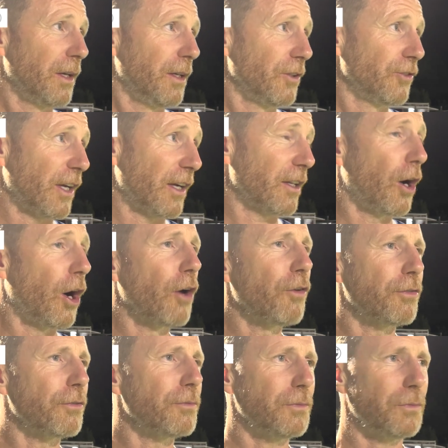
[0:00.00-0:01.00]
second
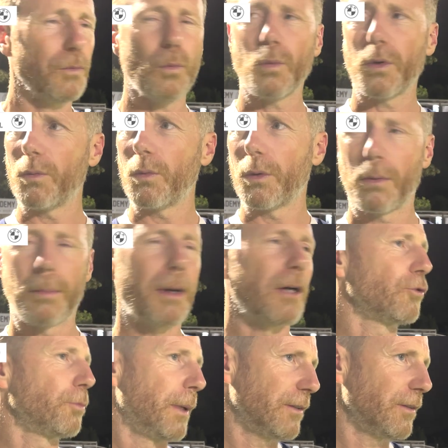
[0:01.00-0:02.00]
half, we were
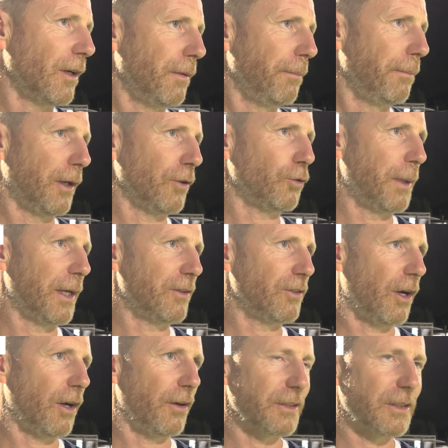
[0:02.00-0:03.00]
much better, much
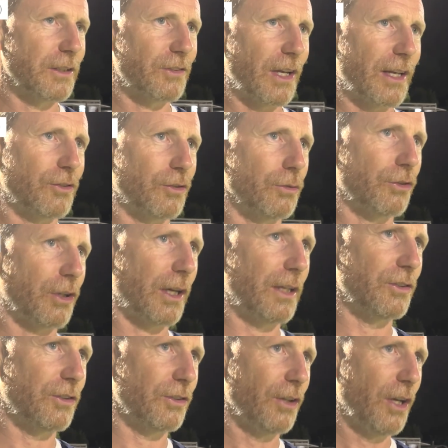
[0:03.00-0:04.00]
better. I think the tactical
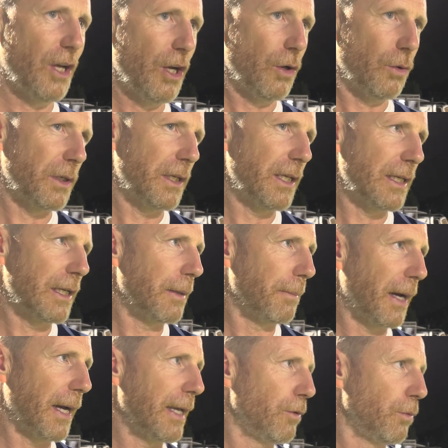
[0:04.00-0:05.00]
changes we needed to
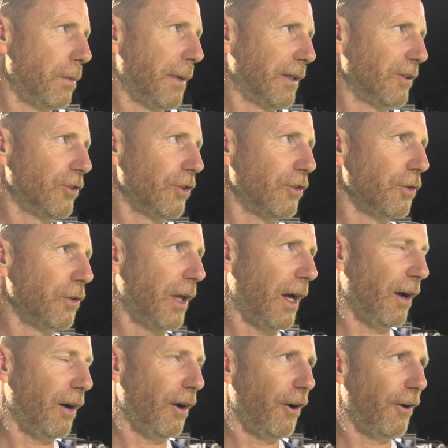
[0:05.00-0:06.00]
make, we managed to do
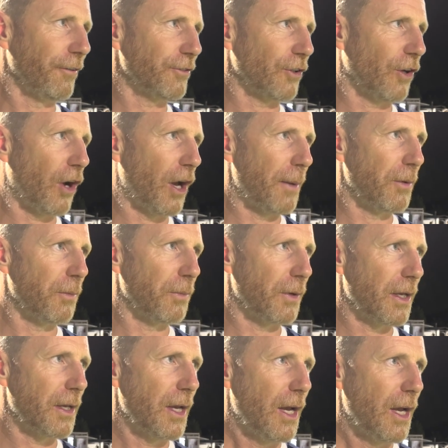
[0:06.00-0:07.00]
that at half time,
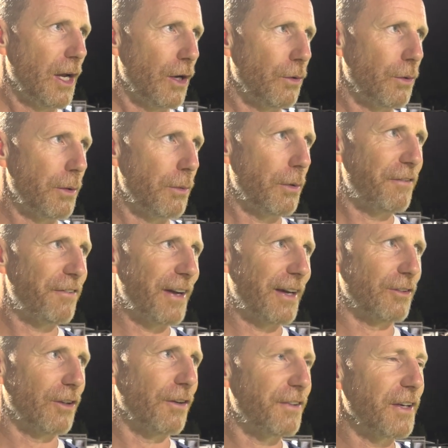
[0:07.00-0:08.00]
and we
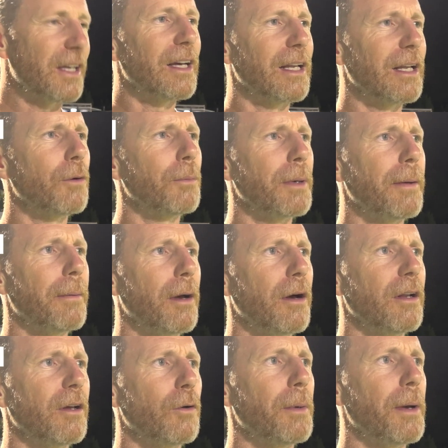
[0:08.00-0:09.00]
found our feet a
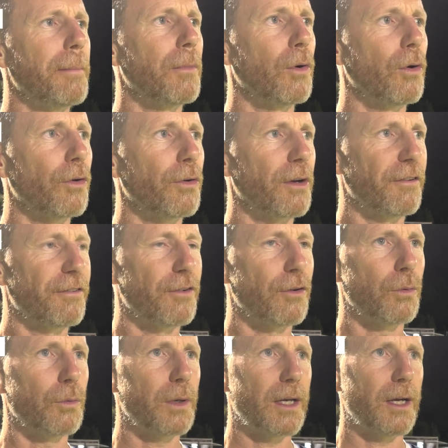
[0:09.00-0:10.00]
little bit more. And I
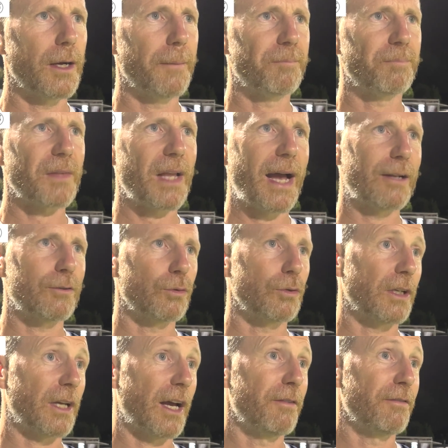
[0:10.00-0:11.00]
thought we handled
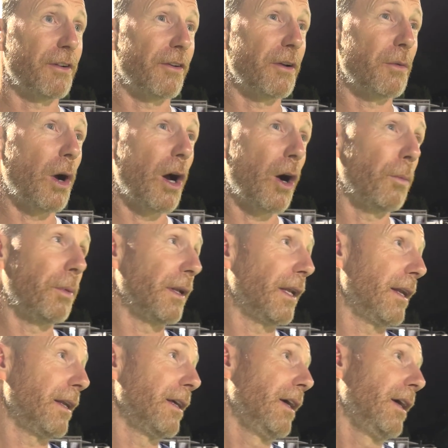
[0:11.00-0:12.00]
the game very well. But
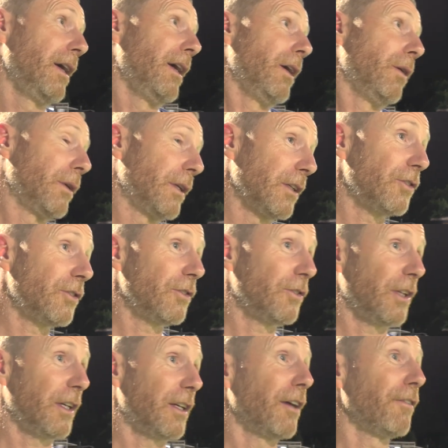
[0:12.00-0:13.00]
then, when they
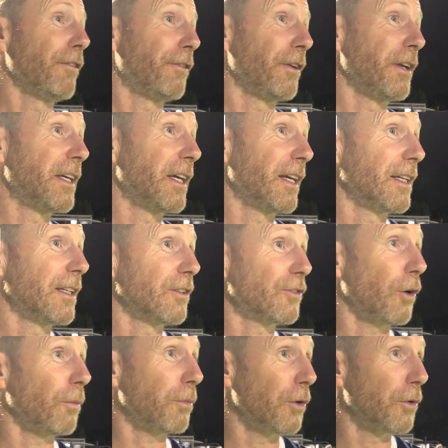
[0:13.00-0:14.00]
stick another free kick in the
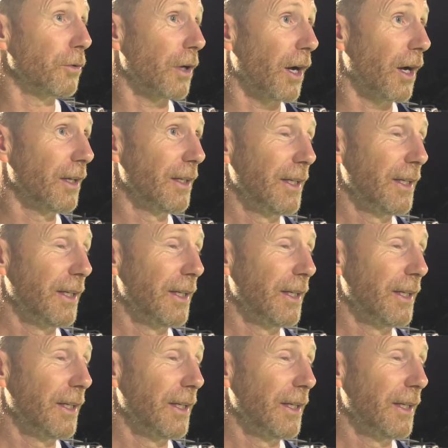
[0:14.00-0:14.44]
top corner,